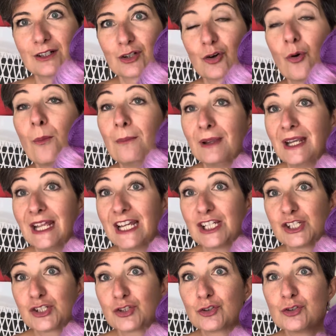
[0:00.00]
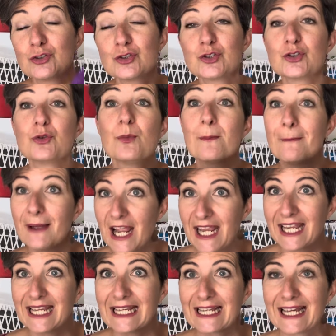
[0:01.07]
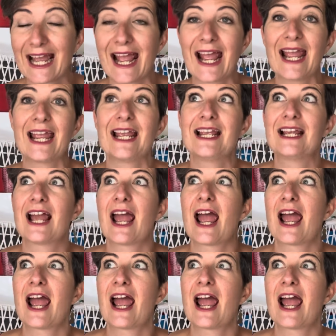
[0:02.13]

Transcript: combination to make a